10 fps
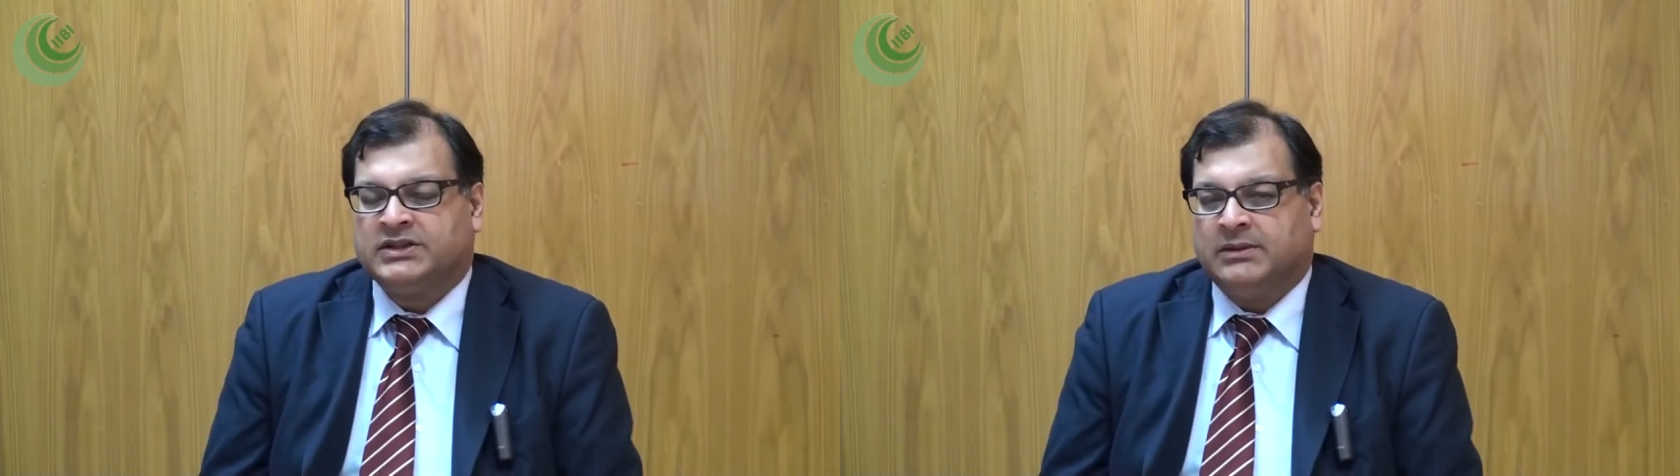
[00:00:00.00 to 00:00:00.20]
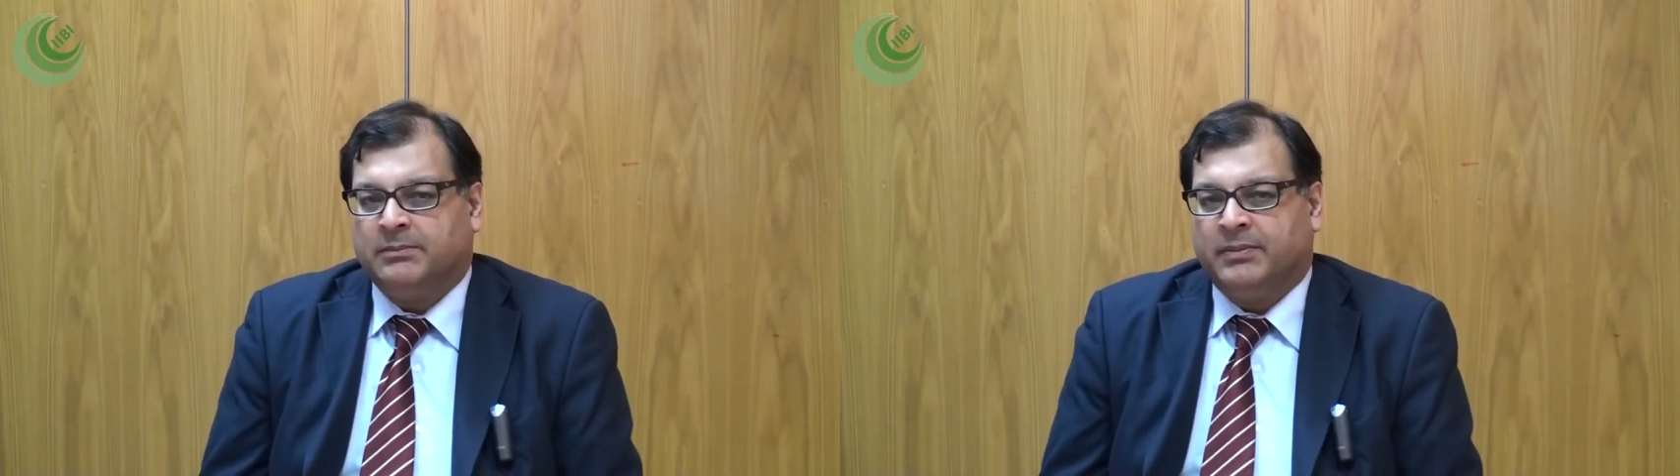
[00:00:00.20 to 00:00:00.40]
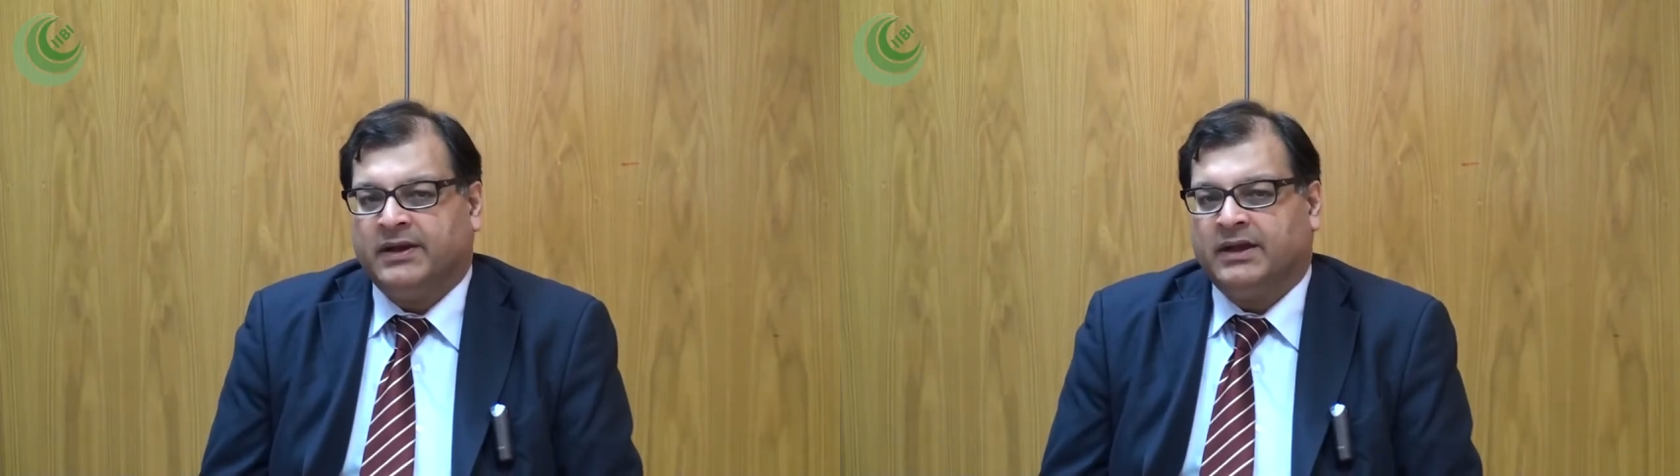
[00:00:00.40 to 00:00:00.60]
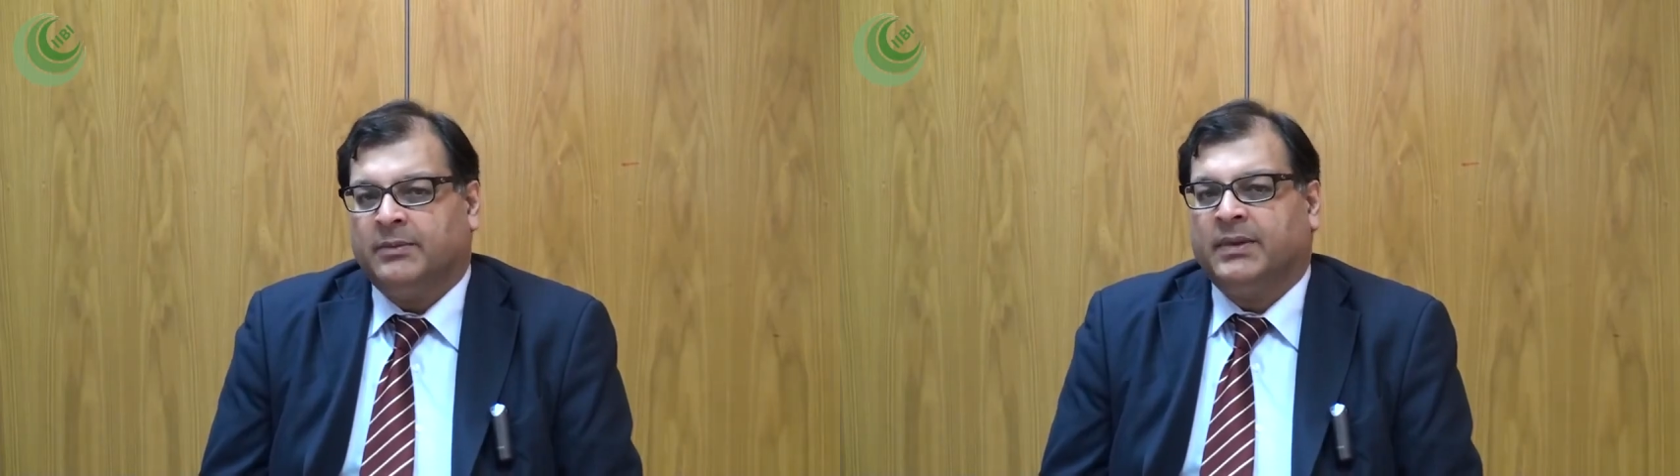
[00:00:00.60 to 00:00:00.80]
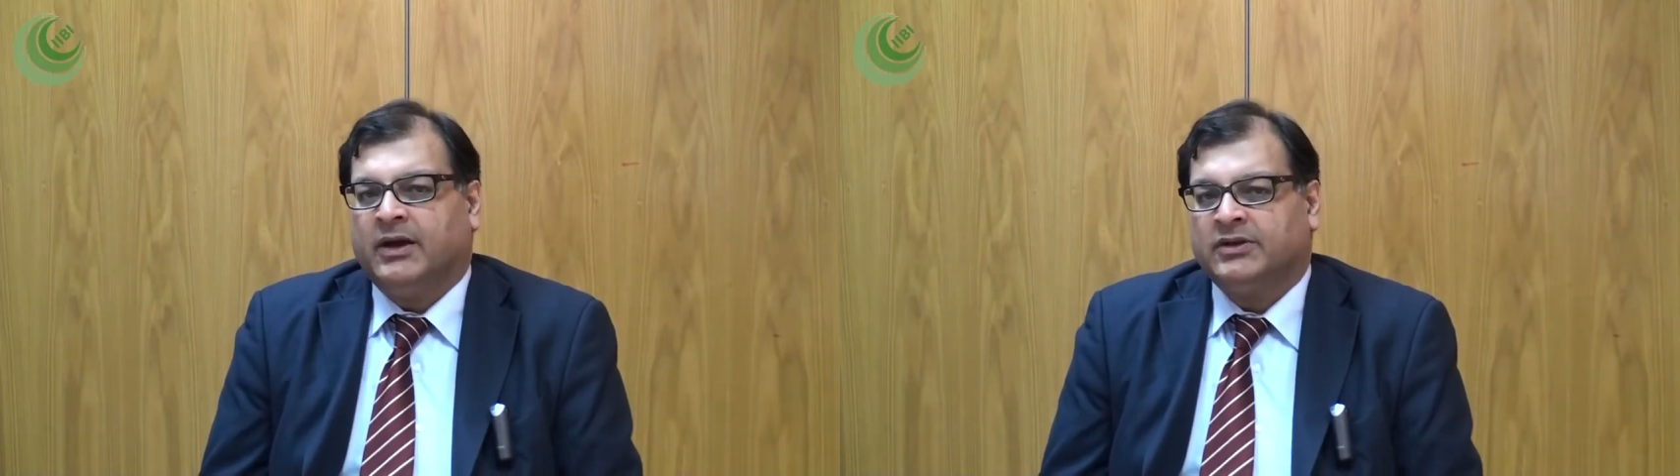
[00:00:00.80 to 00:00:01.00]
simply
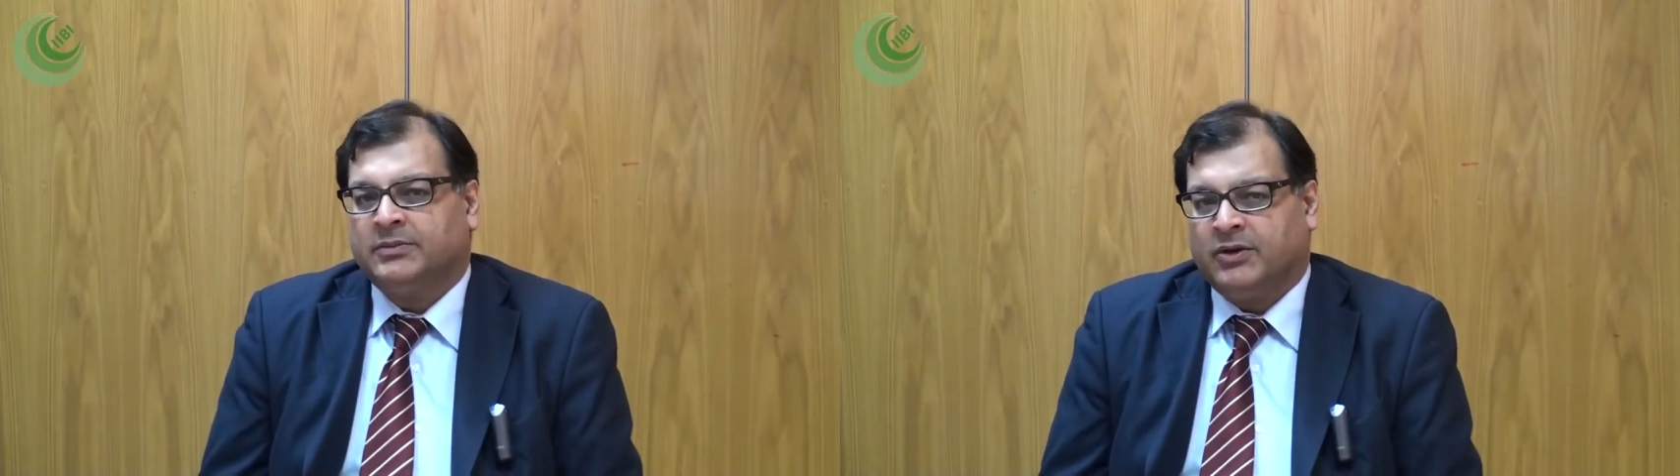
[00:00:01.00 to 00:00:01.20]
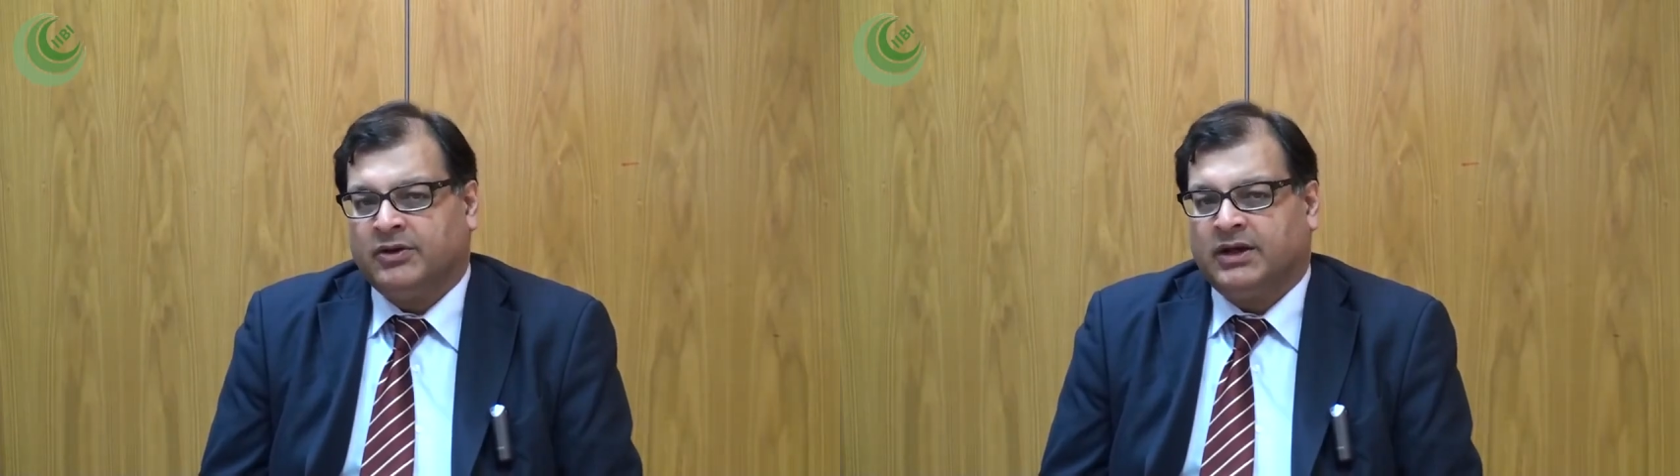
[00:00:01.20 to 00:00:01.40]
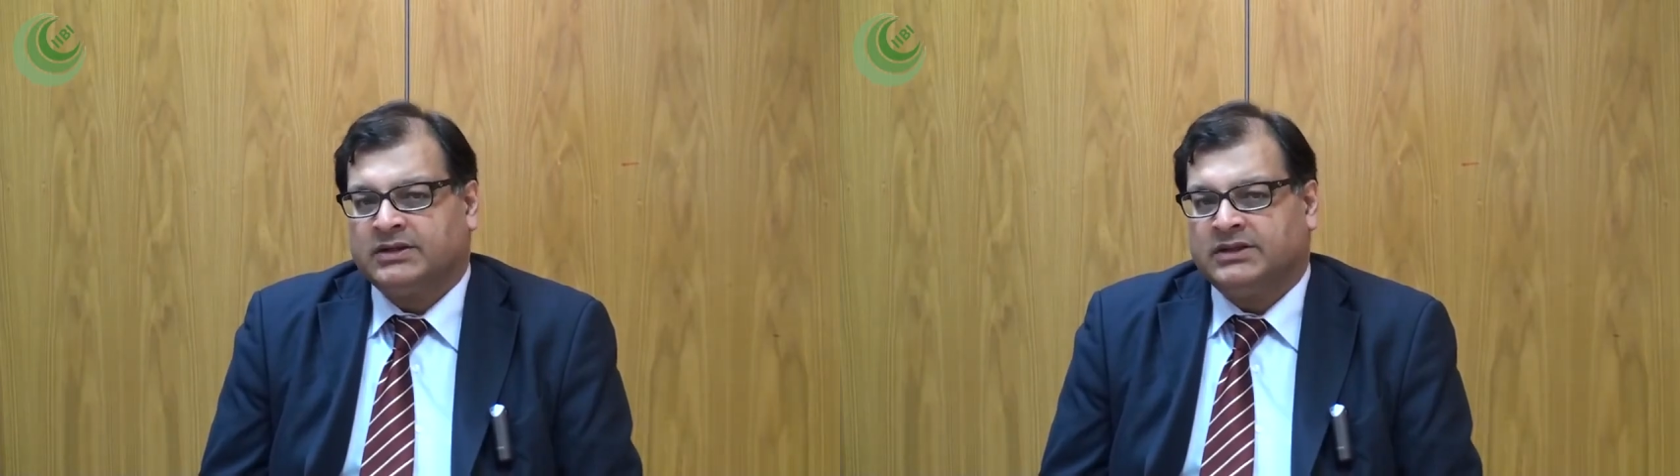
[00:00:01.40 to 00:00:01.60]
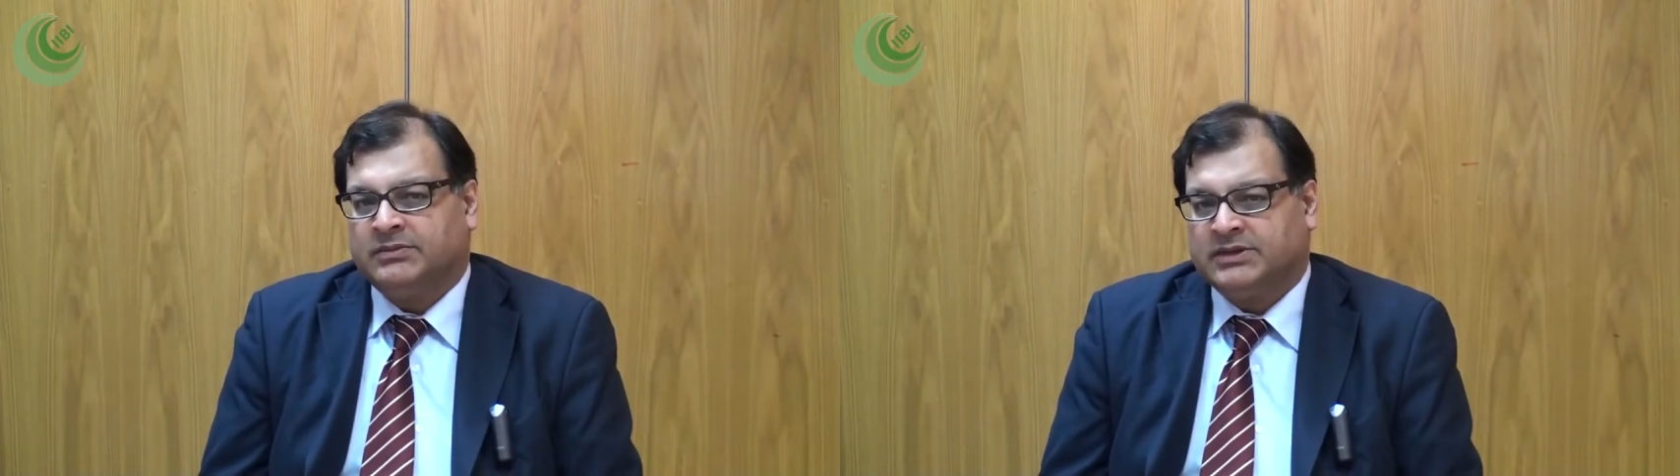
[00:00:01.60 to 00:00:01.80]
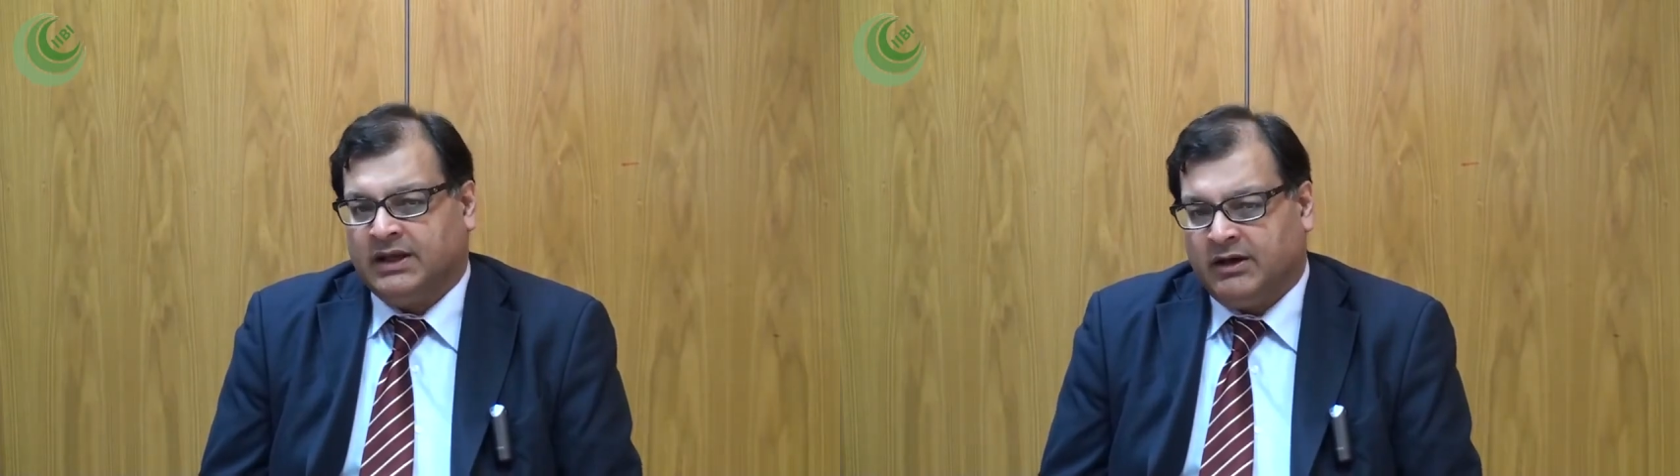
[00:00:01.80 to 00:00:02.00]
about the products
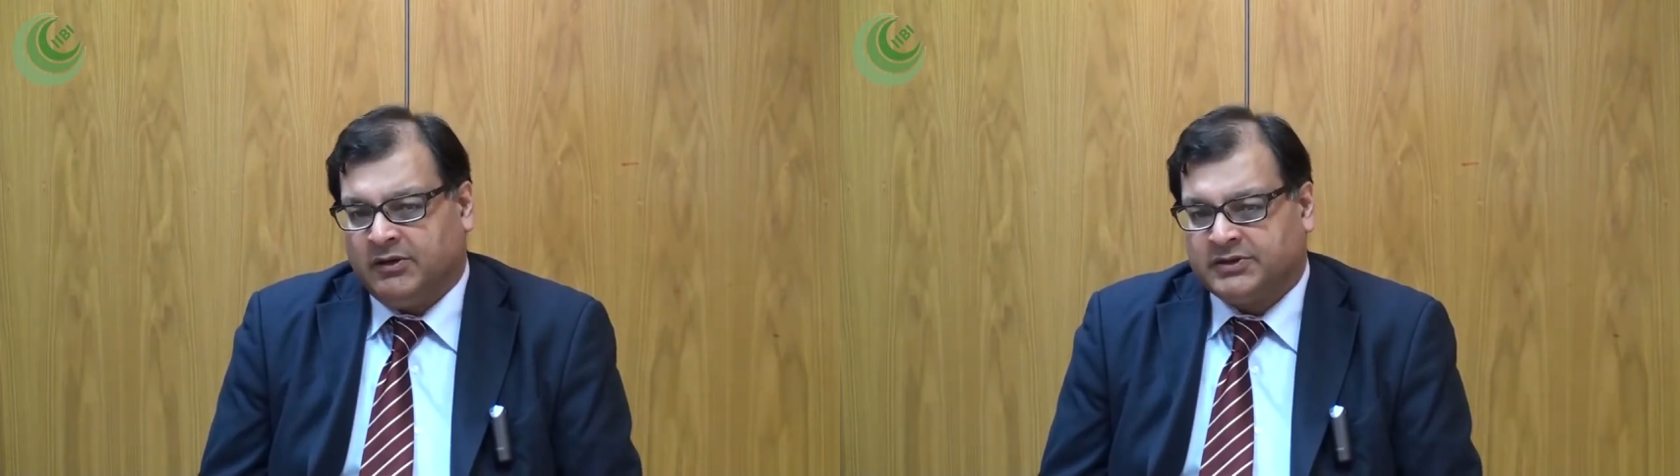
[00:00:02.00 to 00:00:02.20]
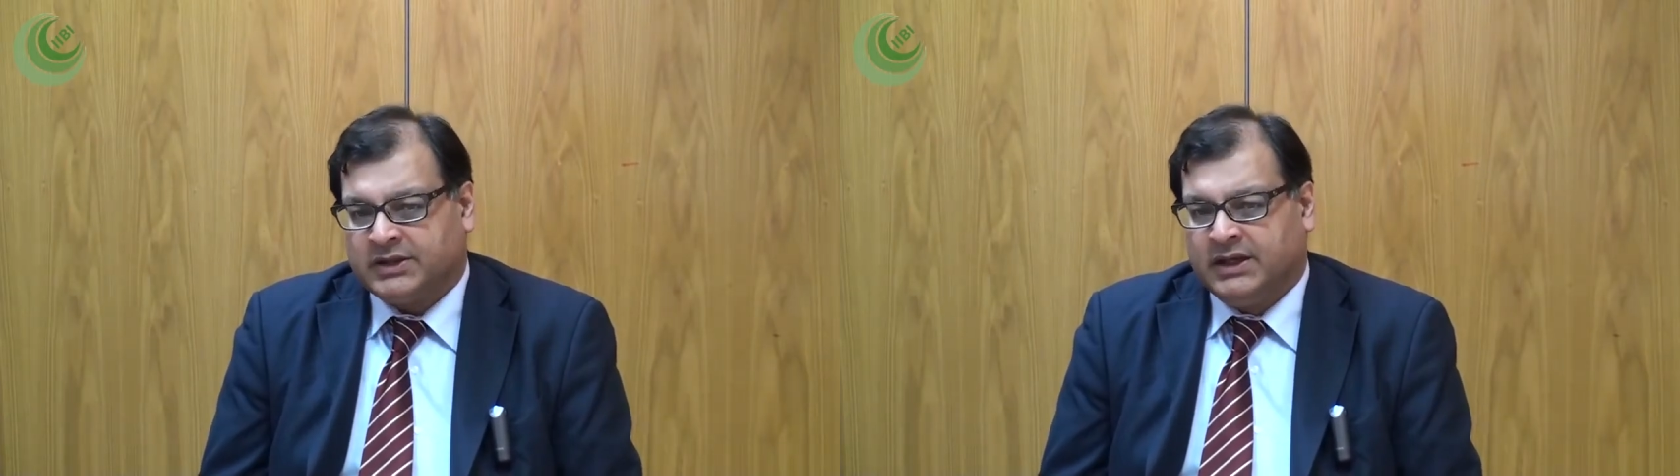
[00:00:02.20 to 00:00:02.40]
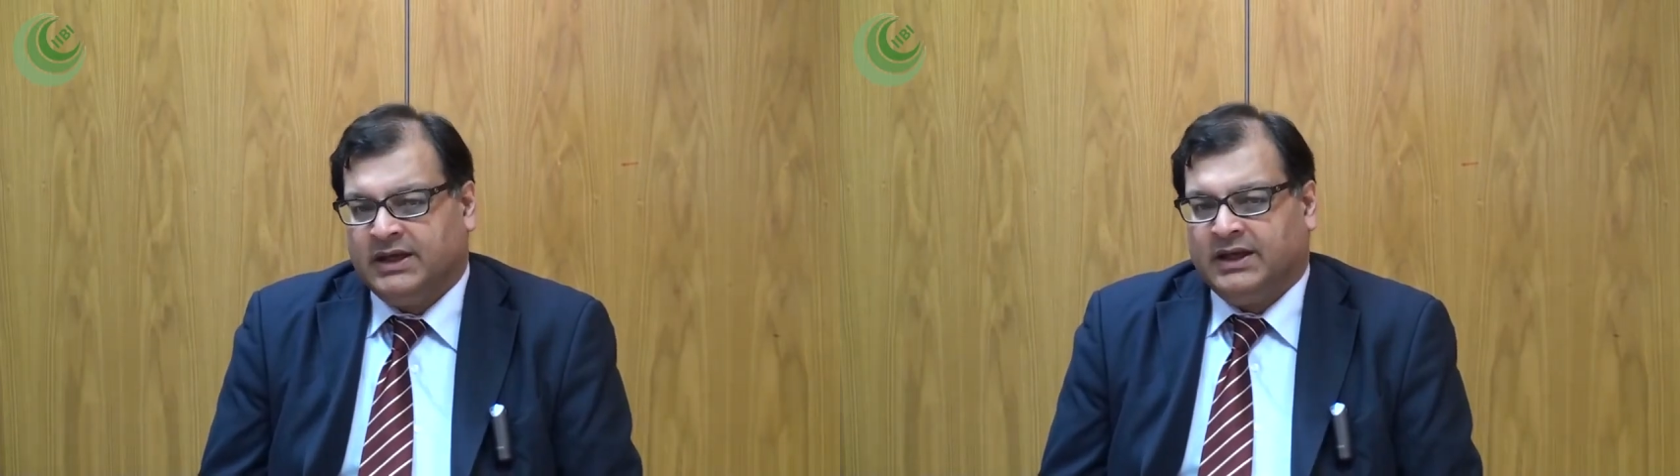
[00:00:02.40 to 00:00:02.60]
themselves.